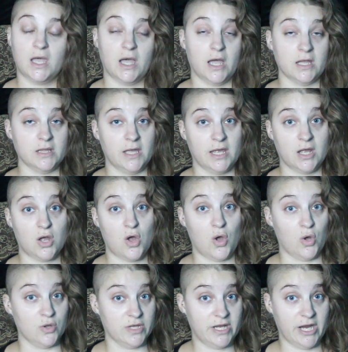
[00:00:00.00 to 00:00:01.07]
I like
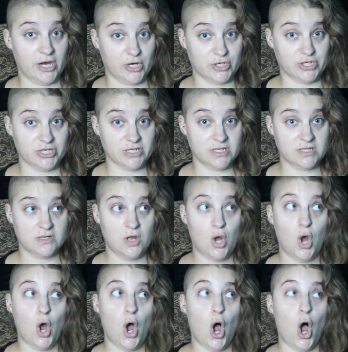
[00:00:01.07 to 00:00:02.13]
all the characters,
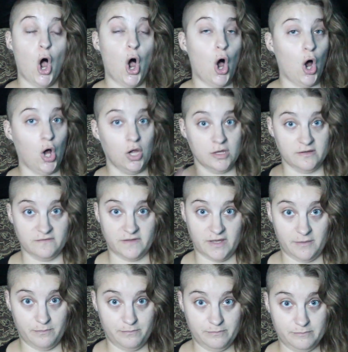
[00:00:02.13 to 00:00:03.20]
all of
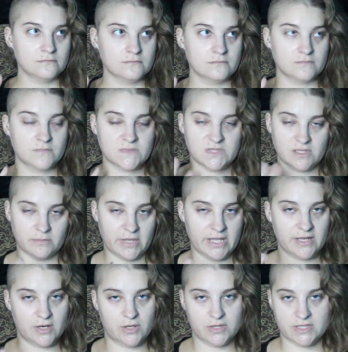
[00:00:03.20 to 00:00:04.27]
them. To make
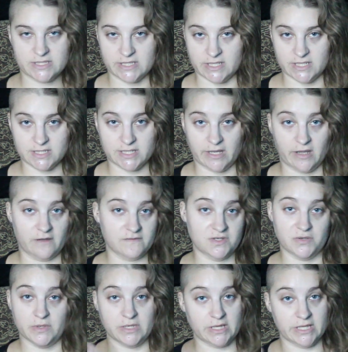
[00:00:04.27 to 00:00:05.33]
it on this list, I have
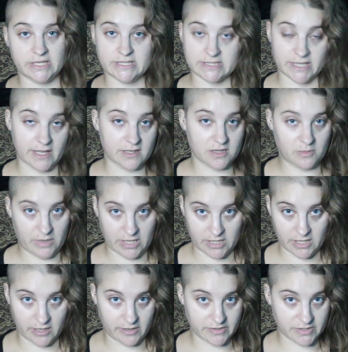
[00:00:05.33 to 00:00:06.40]
to at least like the main
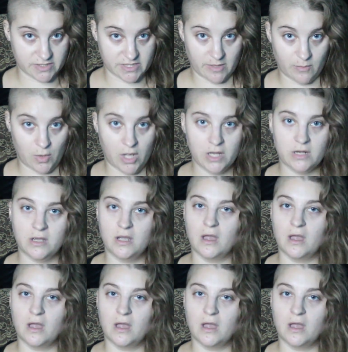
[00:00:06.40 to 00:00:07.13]
character somewhat.